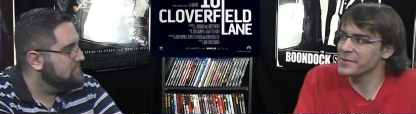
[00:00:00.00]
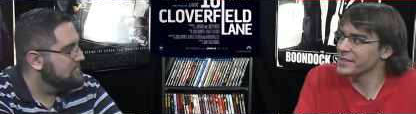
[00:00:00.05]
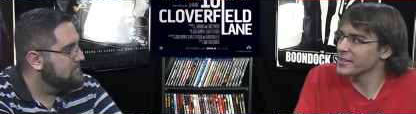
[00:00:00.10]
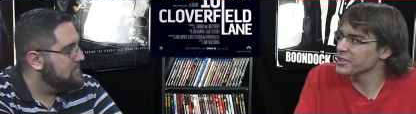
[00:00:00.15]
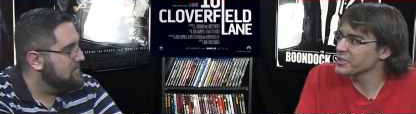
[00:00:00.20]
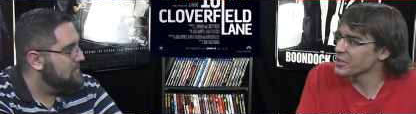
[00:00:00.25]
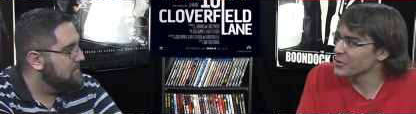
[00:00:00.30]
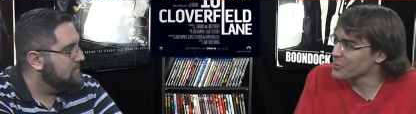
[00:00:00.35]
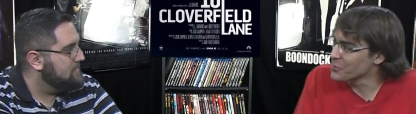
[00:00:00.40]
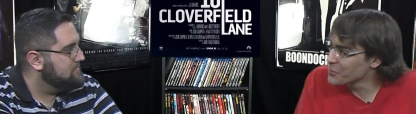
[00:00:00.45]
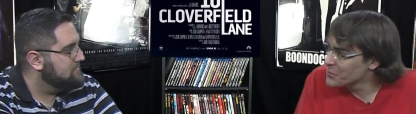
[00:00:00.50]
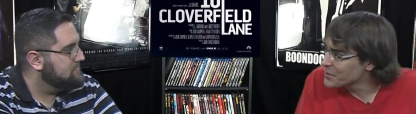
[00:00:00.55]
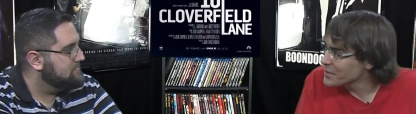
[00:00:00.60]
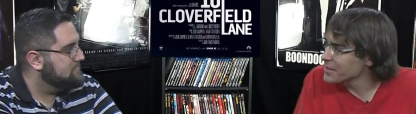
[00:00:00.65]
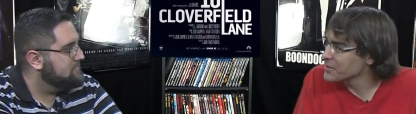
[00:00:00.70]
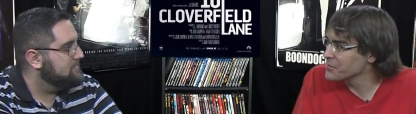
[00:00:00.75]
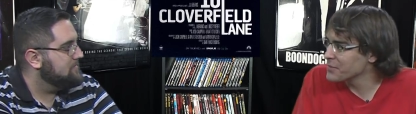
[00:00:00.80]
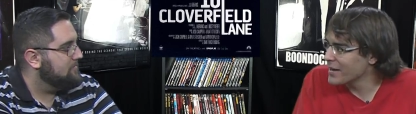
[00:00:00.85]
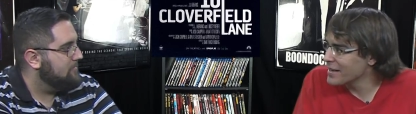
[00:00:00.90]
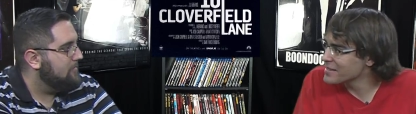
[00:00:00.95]
Speaker 1: is actually a really
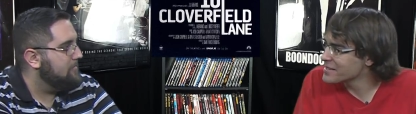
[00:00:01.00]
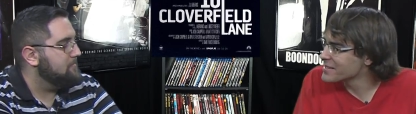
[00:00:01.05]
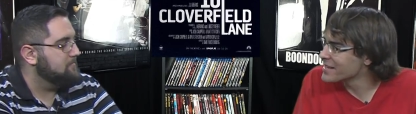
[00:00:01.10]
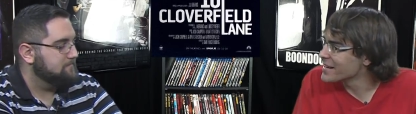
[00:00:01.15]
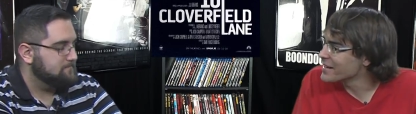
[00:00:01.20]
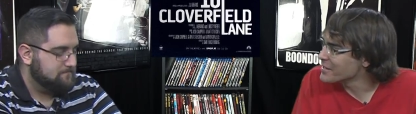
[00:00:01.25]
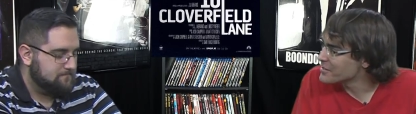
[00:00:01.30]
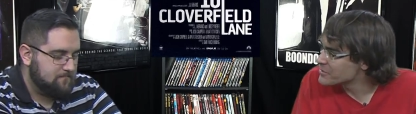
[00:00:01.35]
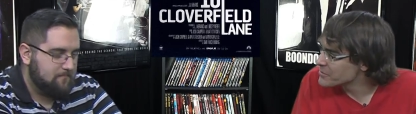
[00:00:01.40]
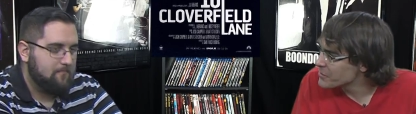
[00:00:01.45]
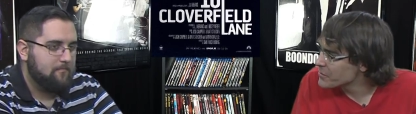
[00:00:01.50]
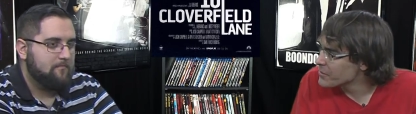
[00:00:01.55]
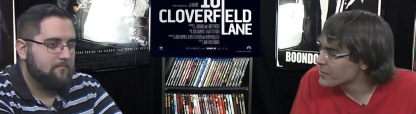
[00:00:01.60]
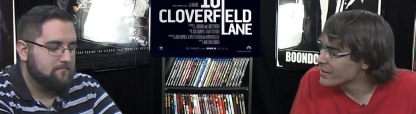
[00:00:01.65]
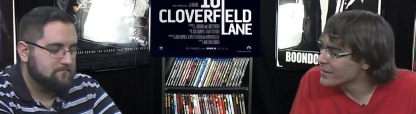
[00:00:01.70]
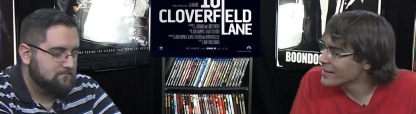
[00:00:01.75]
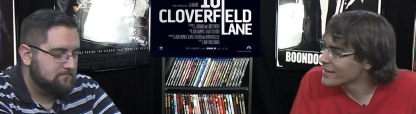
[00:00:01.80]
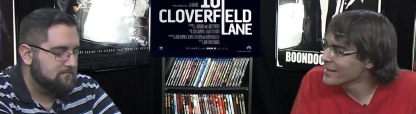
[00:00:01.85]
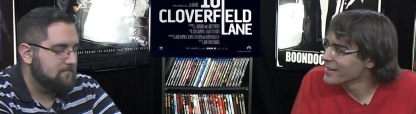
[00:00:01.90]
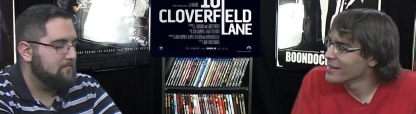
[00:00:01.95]
fascinating
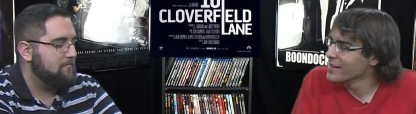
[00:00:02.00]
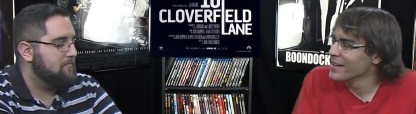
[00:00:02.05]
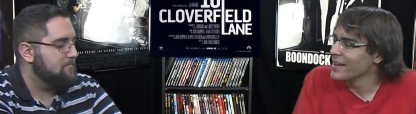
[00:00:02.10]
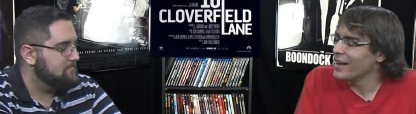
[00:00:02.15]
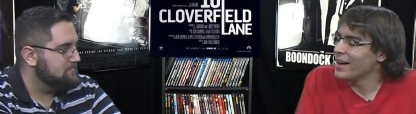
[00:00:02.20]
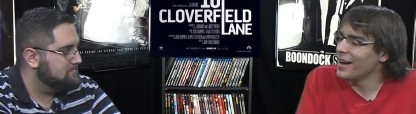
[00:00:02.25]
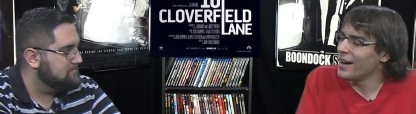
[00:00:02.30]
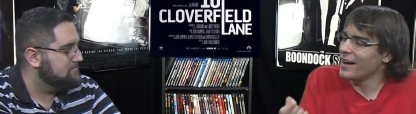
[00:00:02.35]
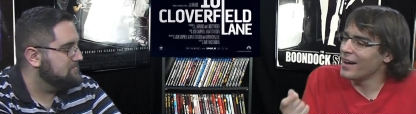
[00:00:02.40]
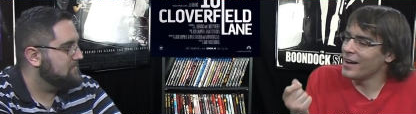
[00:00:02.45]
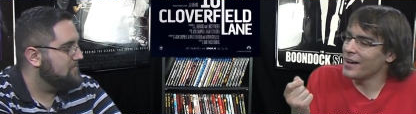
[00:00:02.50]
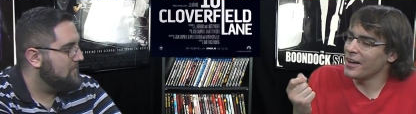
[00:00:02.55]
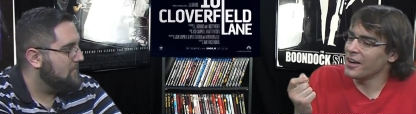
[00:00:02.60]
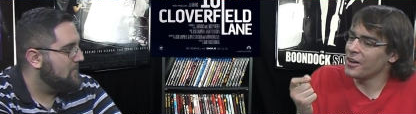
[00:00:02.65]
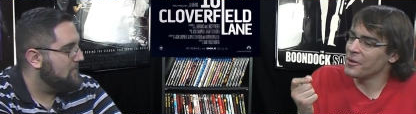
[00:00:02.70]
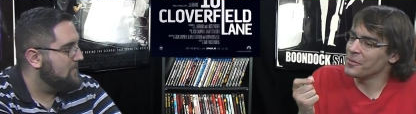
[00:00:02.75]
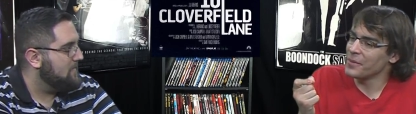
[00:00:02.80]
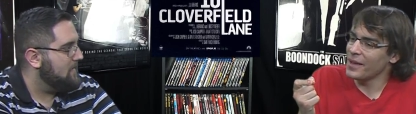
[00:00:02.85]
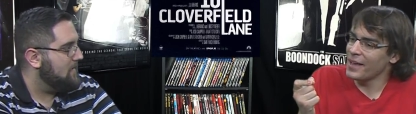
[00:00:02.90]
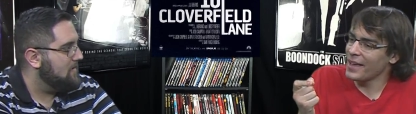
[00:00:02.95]
story, mm-hmm.
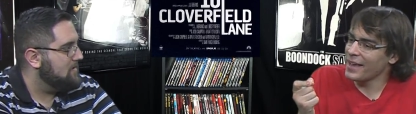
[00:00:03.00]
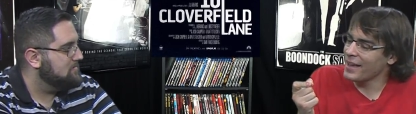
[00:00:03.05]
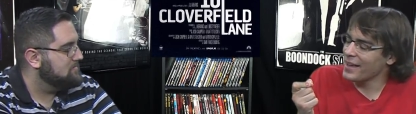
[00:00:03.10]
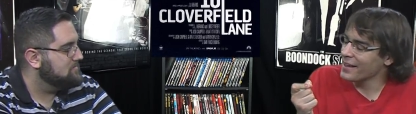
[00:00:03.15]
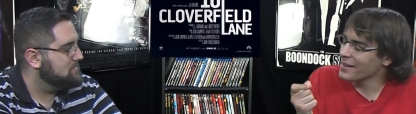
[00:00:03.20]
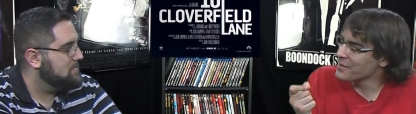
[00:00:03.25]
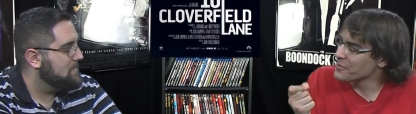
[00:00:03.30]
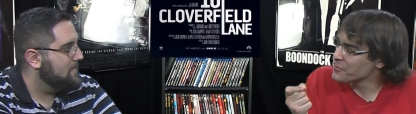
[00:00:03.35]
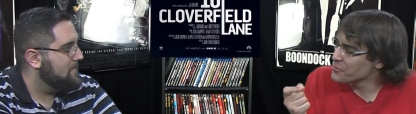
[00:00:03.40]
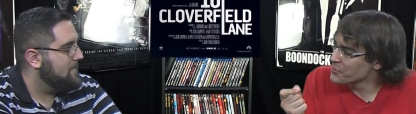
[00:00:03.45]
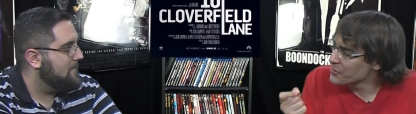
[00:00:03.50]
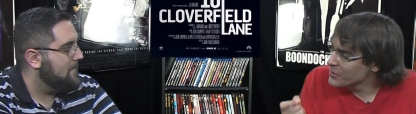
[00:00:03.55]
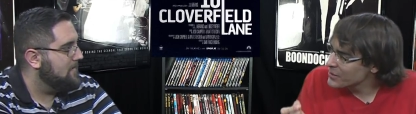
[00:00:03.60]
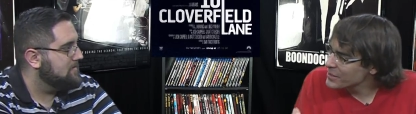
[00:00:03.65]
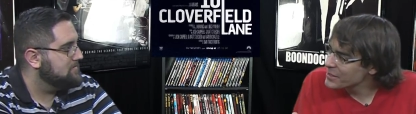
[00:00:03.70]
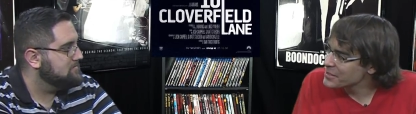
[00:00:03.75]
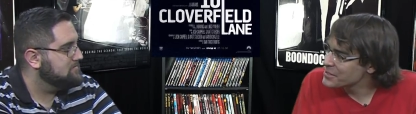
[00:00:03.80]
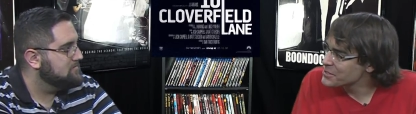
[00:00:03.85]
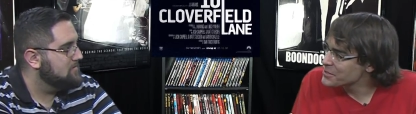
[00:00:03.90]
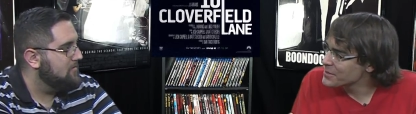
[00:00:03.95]
um, and
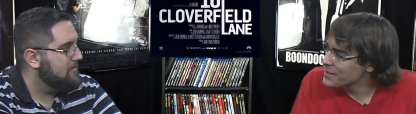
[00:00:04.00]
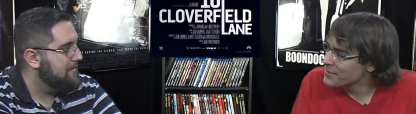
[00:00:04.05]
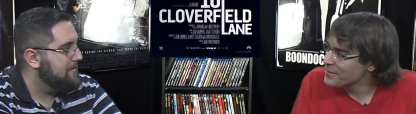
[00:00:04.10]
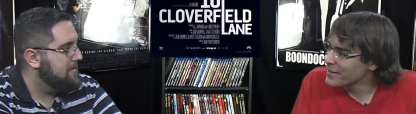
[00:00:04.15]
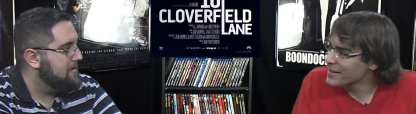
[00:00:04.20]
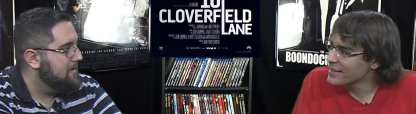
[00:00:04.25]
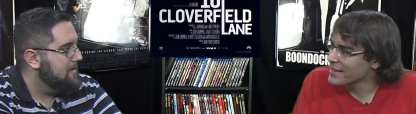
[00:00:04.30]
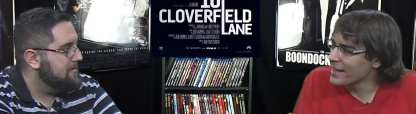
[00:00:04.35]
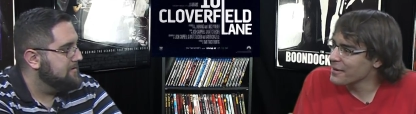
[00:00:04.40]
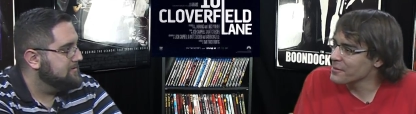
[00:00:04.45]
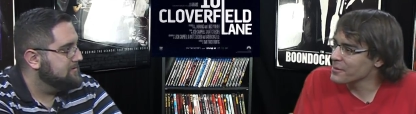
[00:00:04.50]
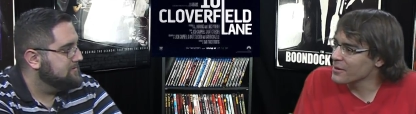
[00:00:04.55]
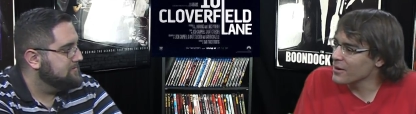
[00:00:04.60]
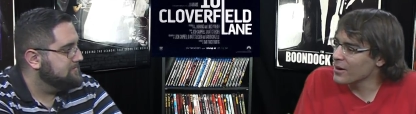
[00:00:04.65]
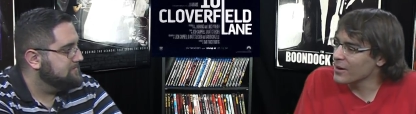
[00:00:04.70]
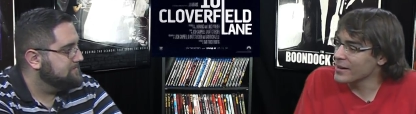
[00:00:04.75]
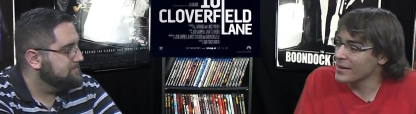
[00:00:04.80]
really terrific in that regard.